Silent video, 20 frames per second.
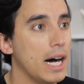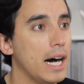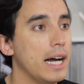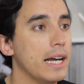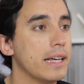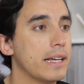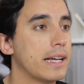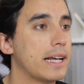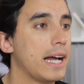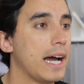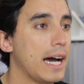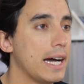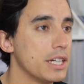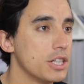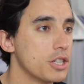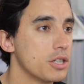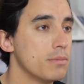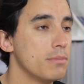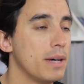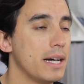I
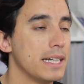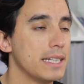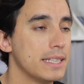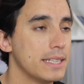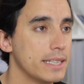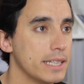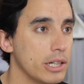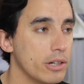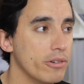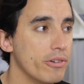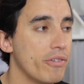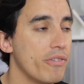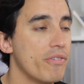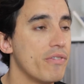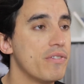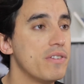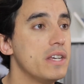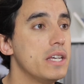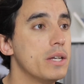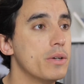catch myself
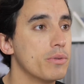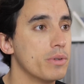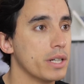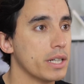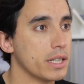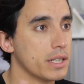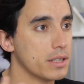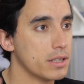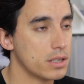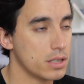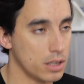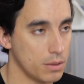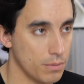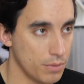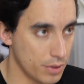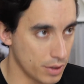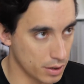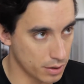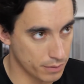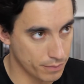fearing
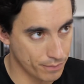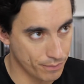something.